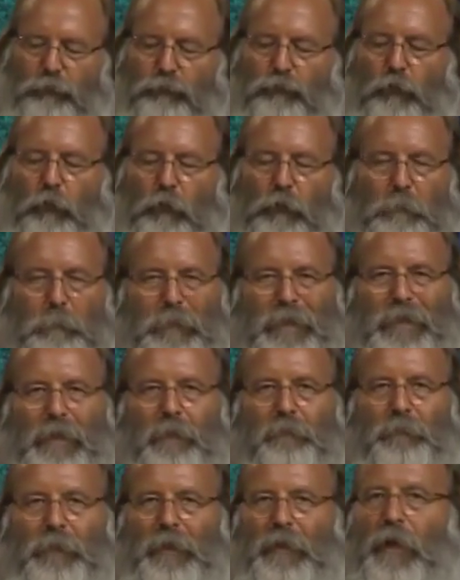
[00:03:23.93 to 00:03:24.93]
is going to be
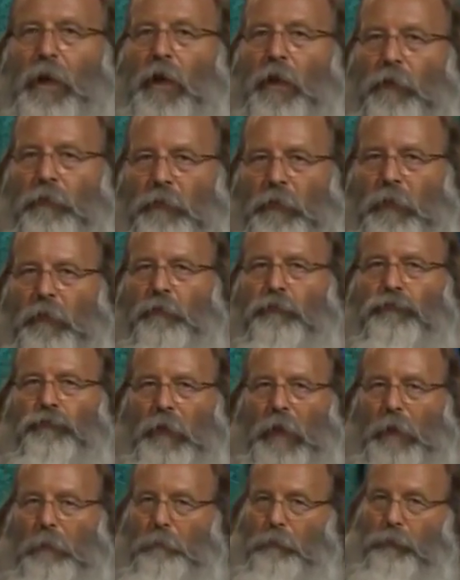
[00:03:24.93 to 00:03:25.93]
given these
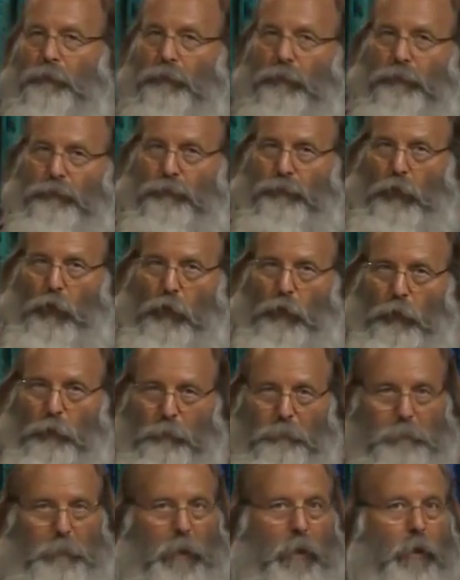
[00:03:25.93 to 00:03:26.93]
tables of stone.
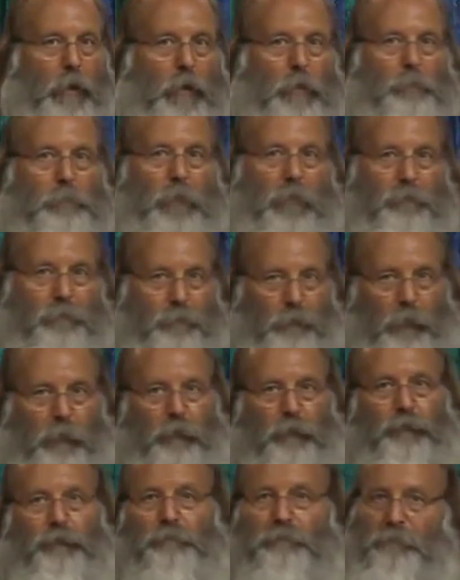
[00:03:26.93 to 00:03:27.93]
But
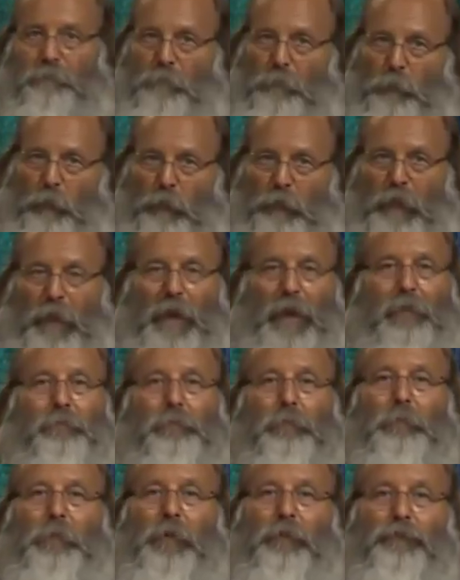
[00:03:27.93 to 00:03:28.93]
first, we got to have
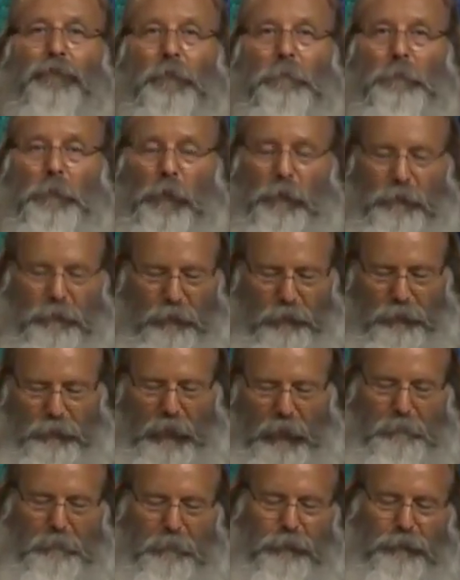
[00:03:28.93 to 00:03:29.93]
a place to put the
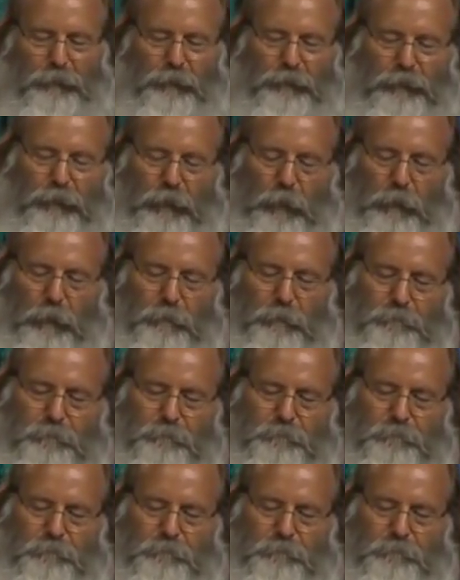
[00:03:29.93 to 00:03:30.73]
tables of stone.